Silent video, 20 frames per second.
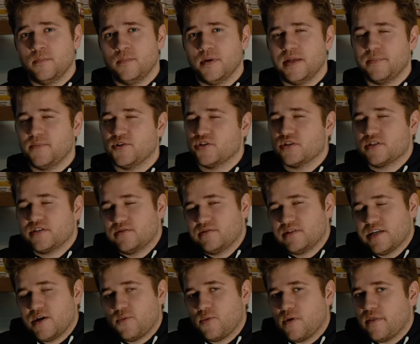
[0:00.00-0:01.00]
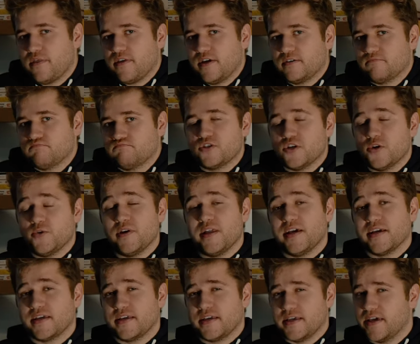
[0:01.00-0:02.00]
But let me just say one thing. Don't
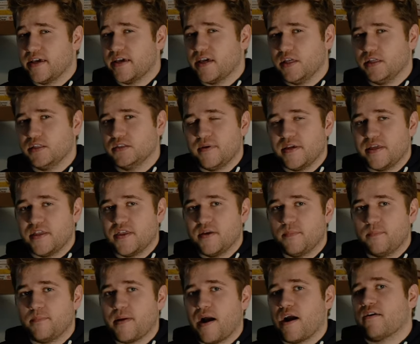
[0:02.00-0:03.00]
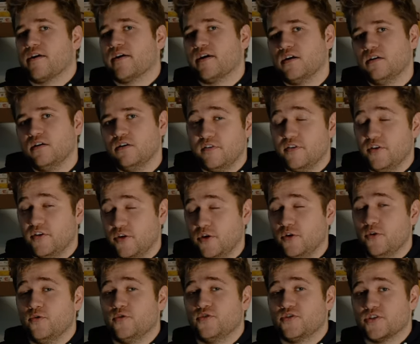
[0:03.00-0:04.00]
let gear be the barrier for
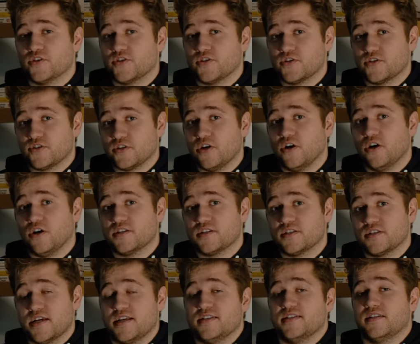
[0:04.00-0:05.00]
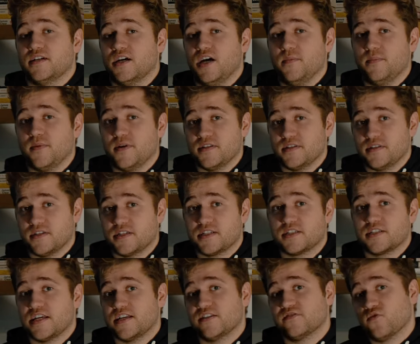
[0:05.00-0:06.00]
you to start setting up a
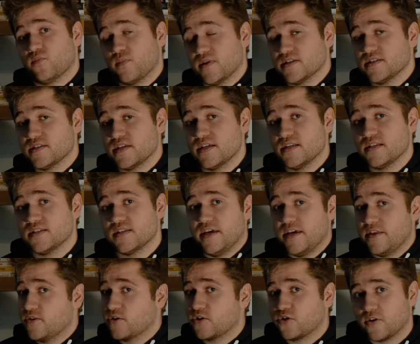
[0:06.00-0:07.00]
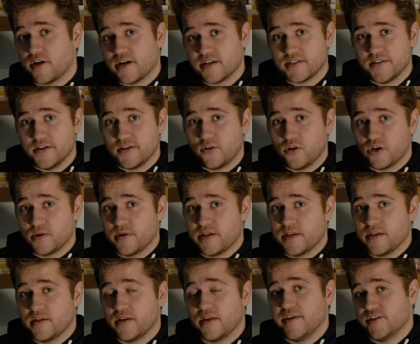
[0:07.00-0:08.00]
successful business in the creator
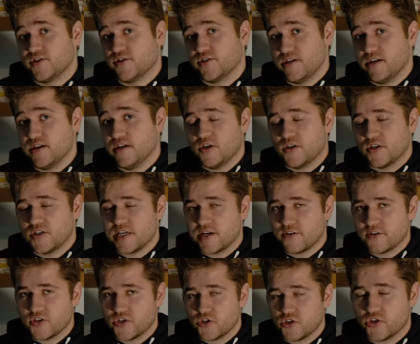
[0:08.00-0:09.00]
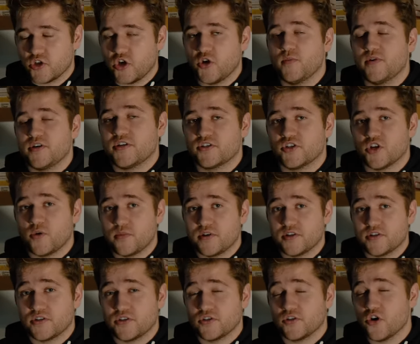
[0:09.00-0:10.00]
economy this year. Because there are so many, so
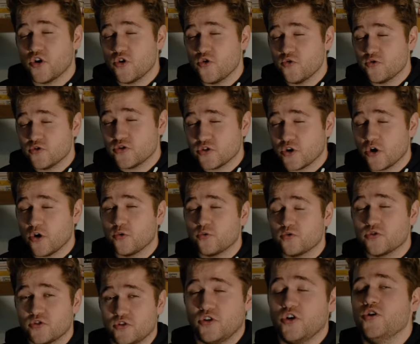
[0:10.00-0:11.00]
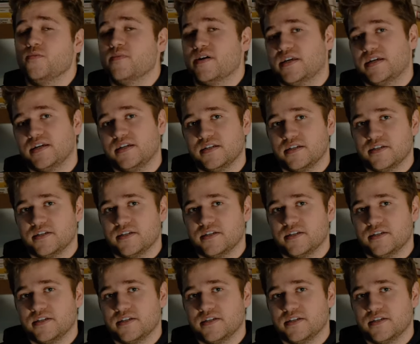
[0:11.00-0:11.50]
many, so, so, so many